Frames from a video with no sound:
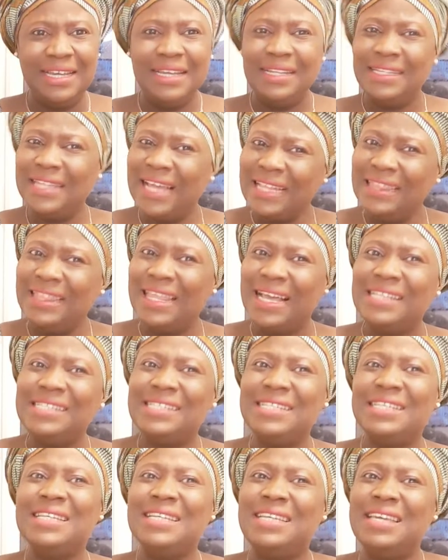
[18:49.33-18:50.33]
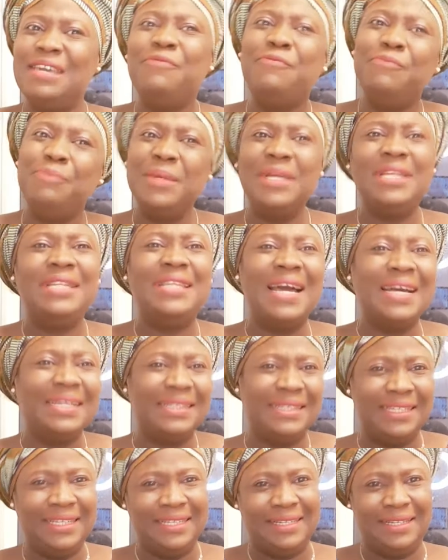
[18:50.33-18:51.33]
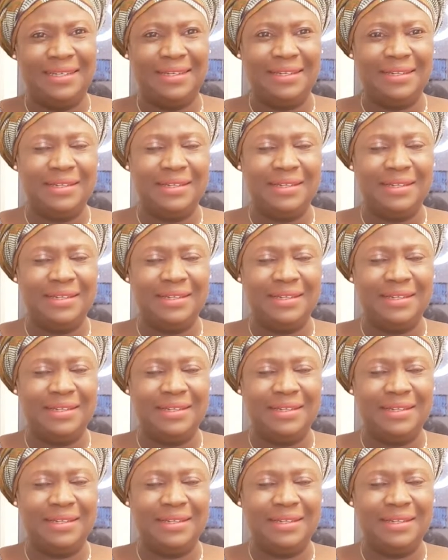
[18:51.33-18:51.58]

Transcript: that doesn't give me that thing.